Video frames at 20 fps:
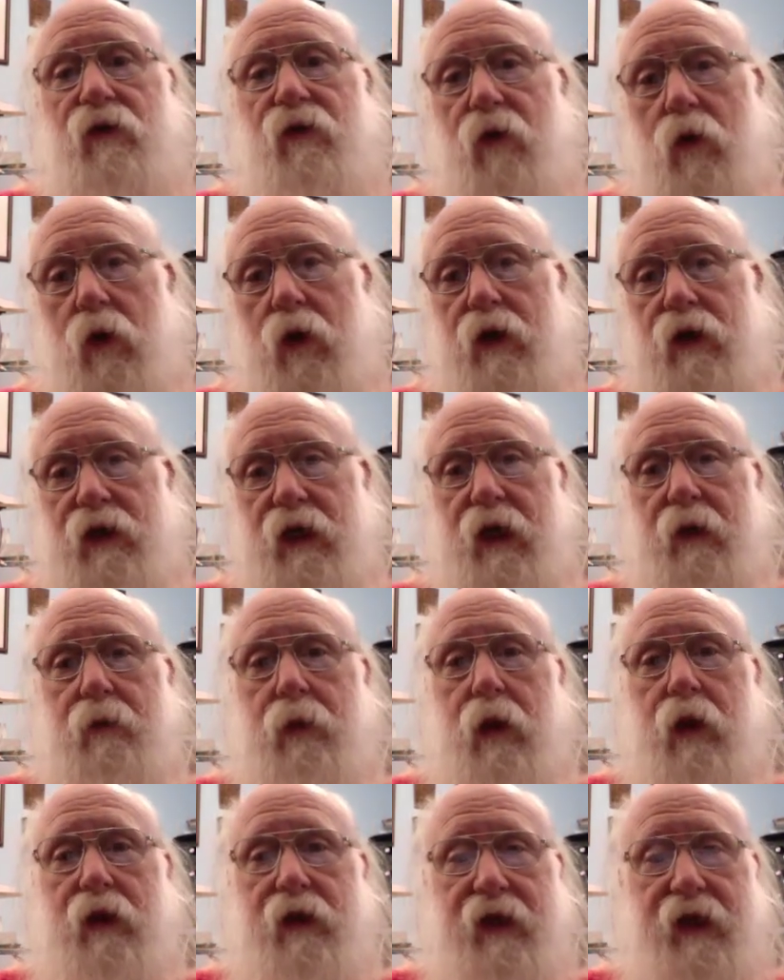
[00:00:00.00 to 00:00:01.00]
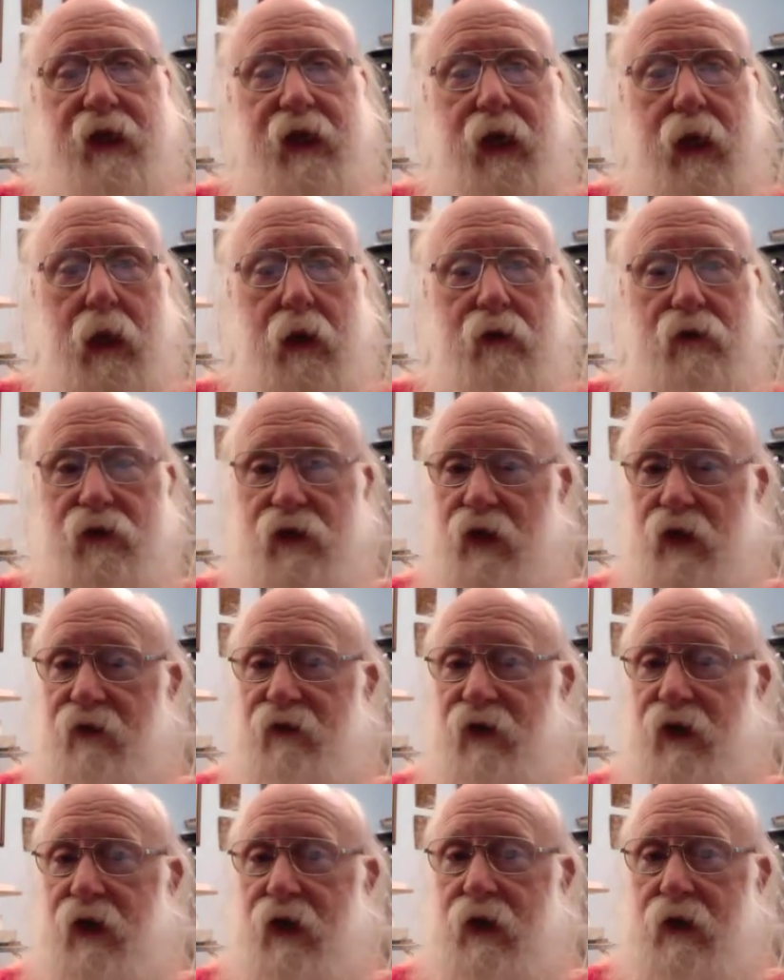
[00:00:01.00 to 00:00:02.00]
for example, a
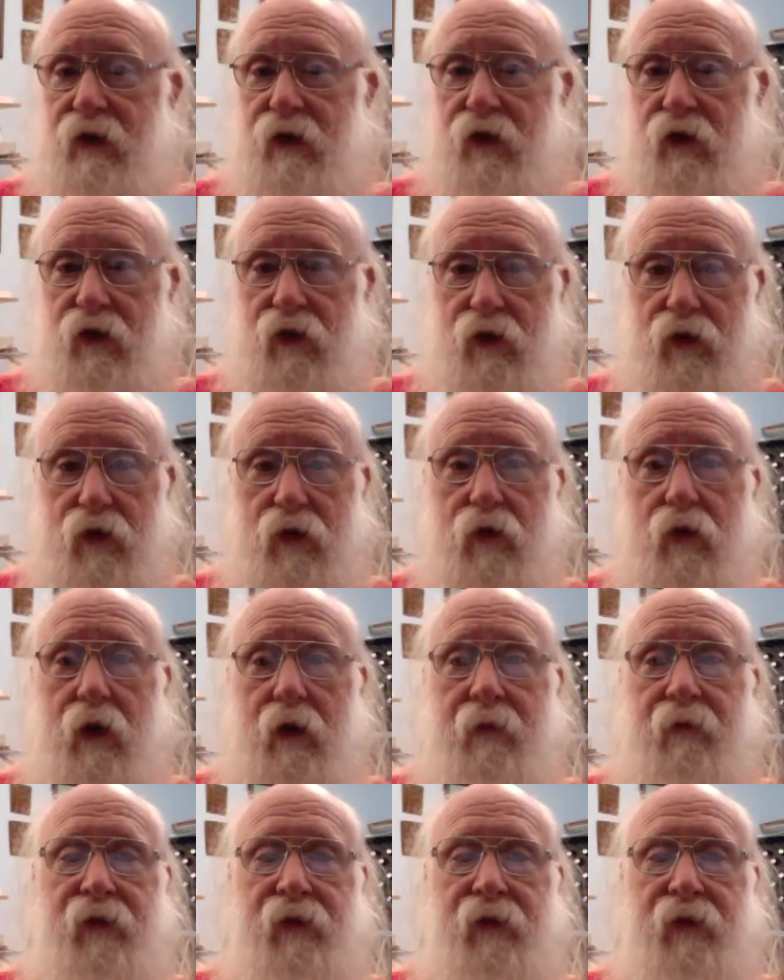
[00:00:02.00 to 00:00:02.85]
TL072